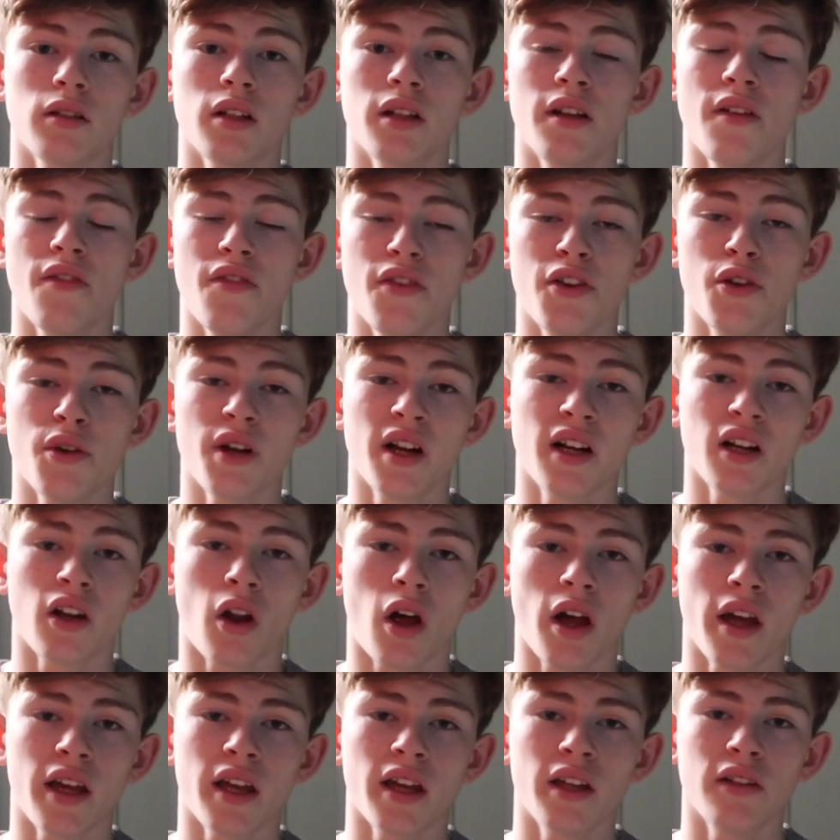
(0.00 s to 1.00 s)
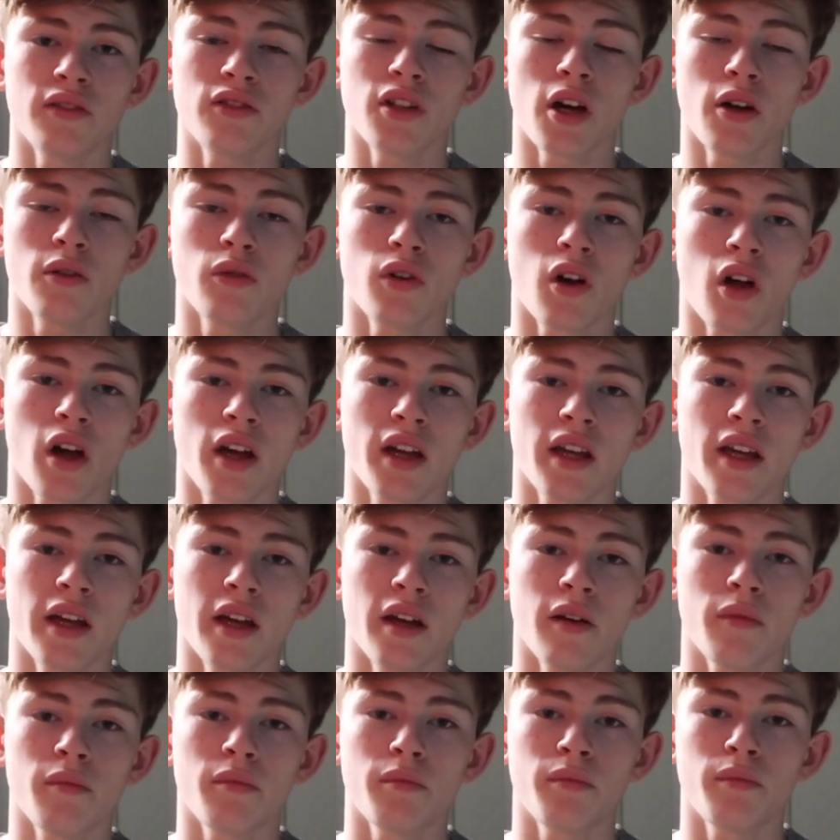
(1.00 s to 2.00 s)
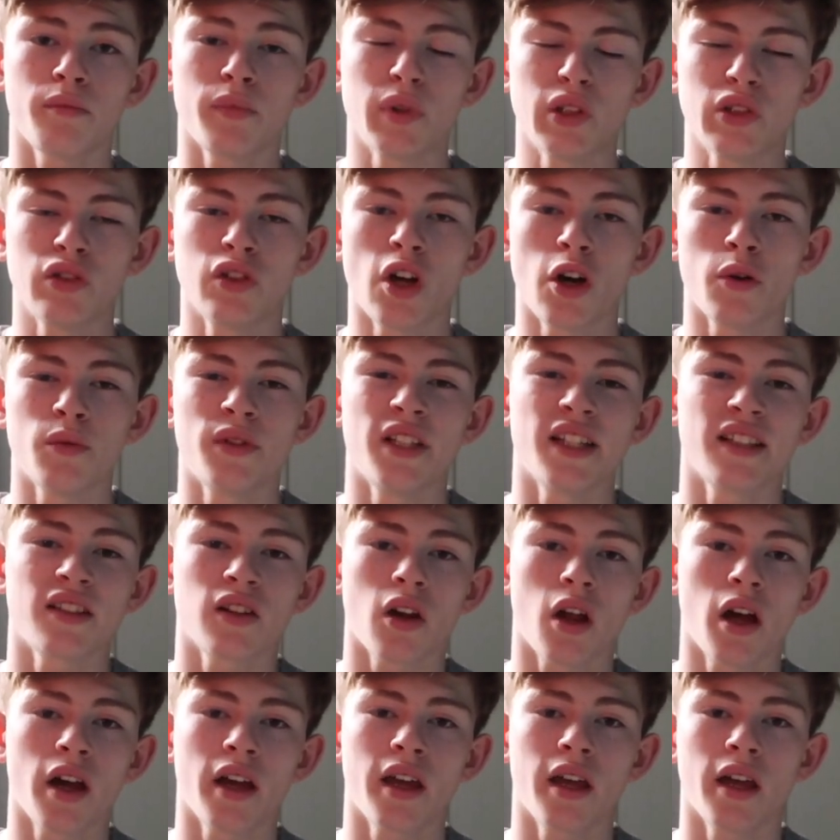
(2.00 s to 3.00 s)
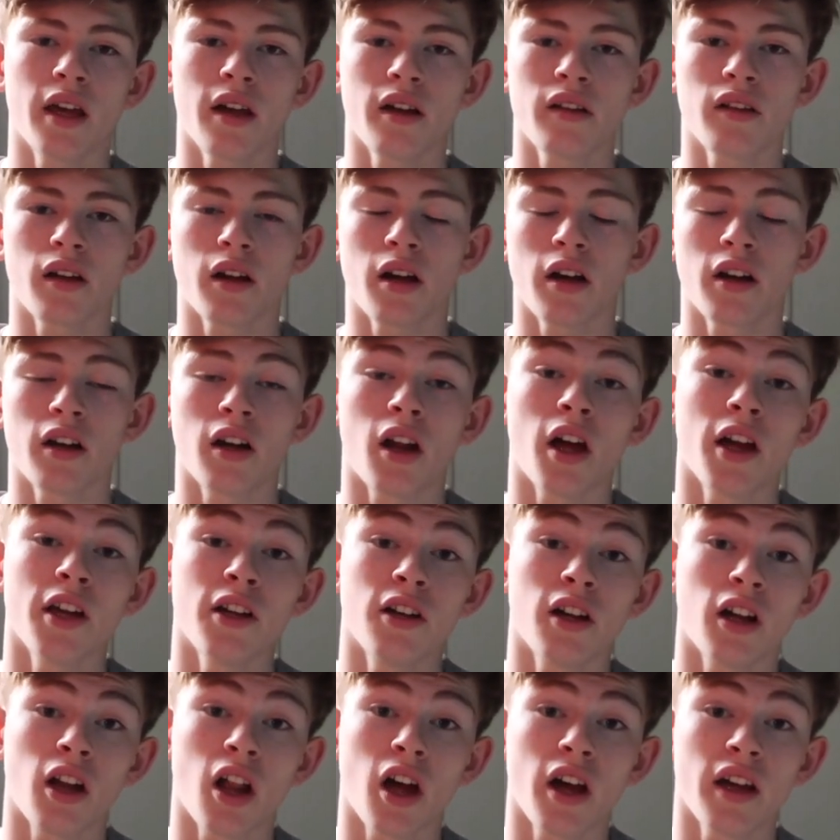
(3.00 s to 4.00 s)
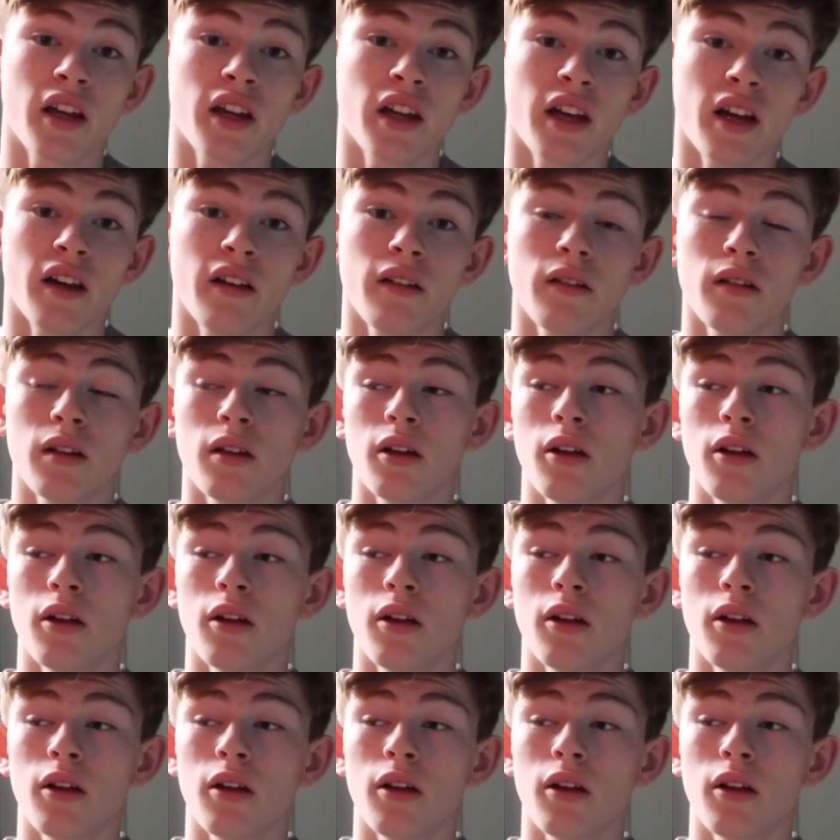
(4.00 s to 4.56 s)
If you didn't like it, don't like it, but don't dislike it, because I kind of like you to like it.